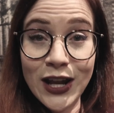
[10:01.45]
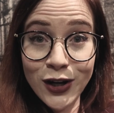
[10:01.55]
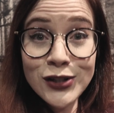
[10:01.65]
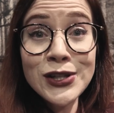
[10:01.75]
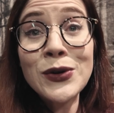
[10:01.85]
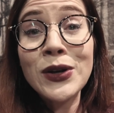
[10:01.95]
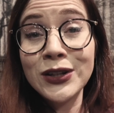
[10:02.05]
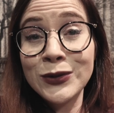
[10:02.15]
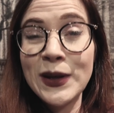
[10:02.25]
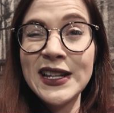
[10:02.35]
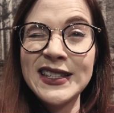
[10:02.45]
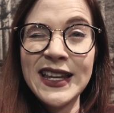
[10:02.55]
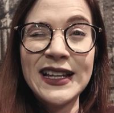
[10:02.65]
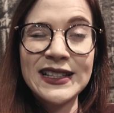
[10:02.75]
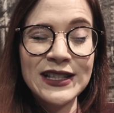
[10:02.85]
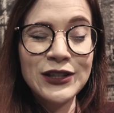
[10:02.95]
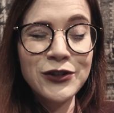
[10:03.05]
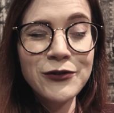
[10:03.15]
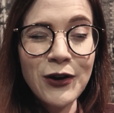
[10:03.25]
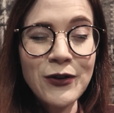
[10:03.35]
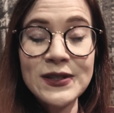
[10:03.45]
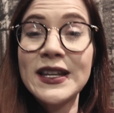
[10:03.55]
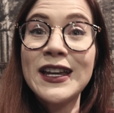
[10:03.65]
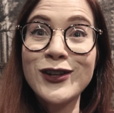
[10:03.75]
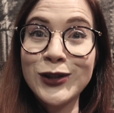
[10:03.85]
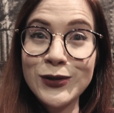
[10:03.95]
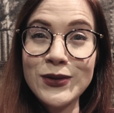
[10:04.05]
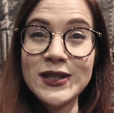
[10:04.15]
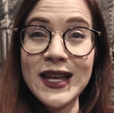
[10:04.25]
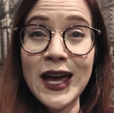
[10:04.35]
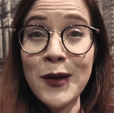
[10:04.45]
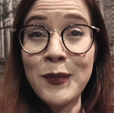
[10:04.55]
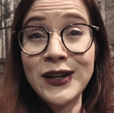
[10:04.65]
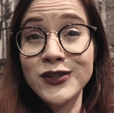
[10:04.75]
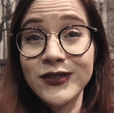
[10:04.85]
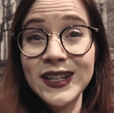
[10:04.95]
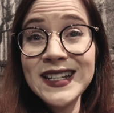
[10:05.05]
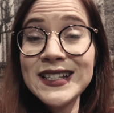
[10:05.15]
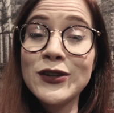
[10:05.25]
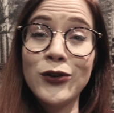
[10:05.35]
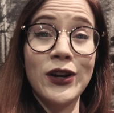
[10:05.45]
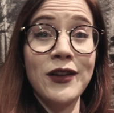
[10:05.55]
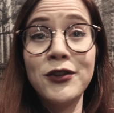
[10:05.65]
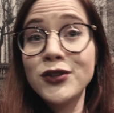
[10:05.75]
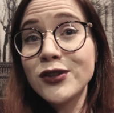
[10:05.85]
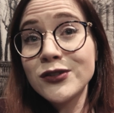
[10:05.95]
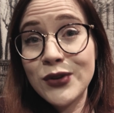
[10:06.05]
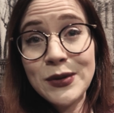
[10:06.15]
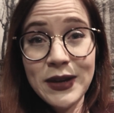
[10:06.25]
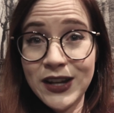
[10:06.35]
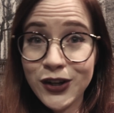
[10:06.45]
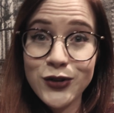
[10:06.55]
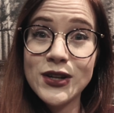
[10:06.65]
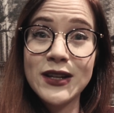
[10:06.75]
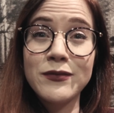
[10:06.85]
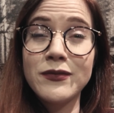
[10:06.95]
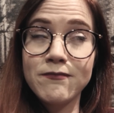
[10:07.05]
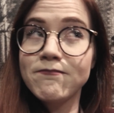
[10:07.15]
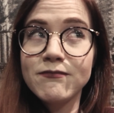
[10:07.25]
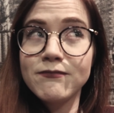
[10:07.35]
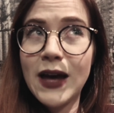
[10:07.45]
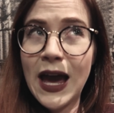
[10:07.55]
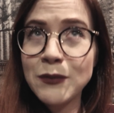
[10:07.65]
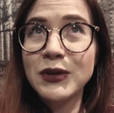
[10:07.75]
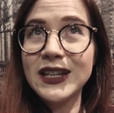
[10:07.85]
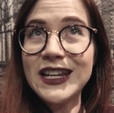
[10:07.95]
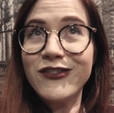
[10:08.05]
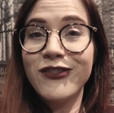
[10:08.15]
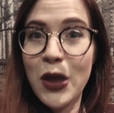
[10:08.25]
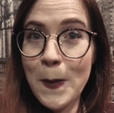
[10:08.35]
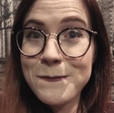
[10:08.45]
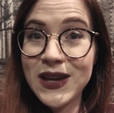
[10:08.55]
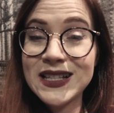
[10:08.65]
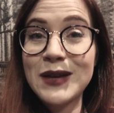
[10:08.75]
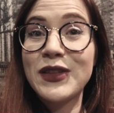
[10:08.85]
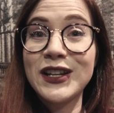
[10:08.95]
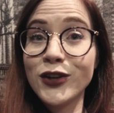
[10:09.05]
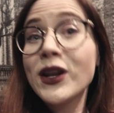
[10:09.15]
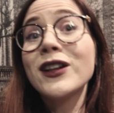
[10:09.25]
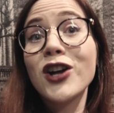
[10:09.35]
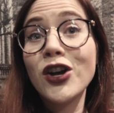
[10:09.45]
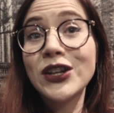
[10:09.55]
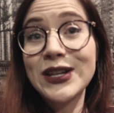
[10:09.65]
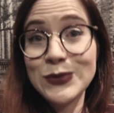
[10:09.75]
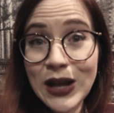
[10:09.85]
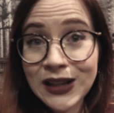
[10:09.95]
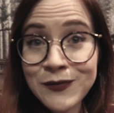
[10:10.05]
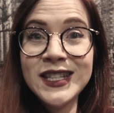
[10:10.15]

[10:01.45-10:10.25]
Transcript: And also the 26 euros includes a pint of Guinness, or if you don't drink beer, you can, I believe, pick something non-alcoholic as well.